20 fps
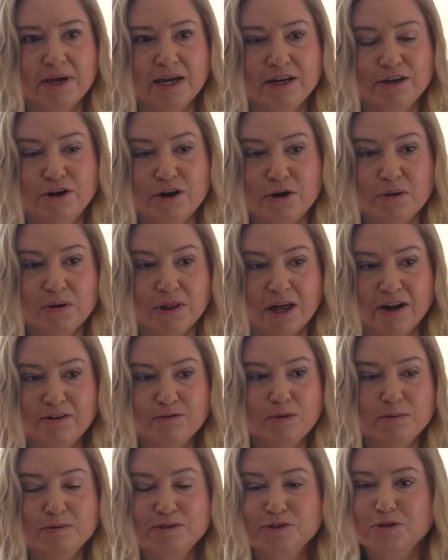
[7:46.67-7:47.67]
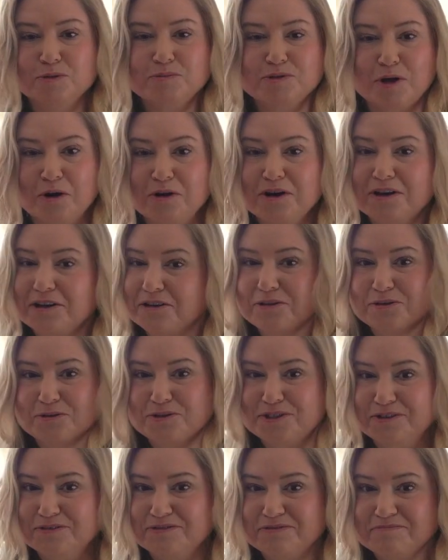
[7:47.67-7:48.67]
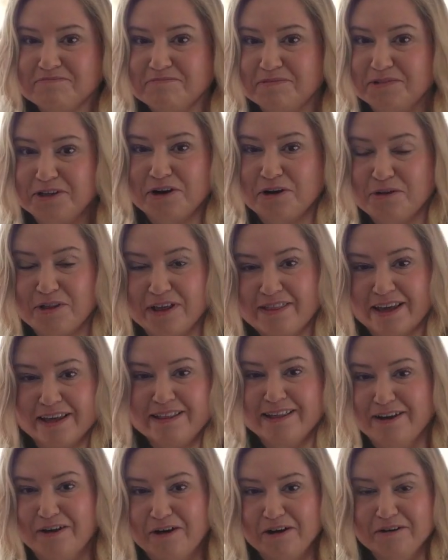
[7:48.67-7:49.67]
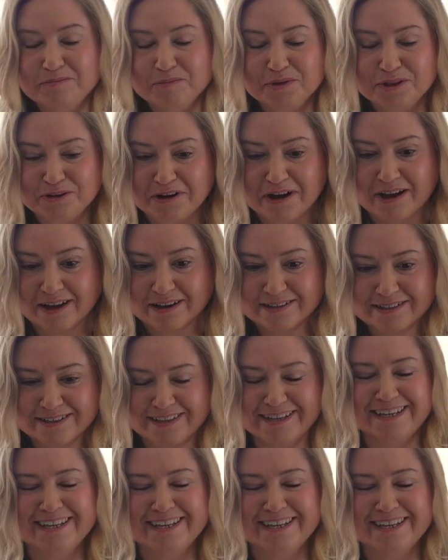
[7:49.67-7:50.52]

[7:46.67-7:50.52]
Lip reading: And a lot of women's groups aren't inclusive. They think they are, but they're not.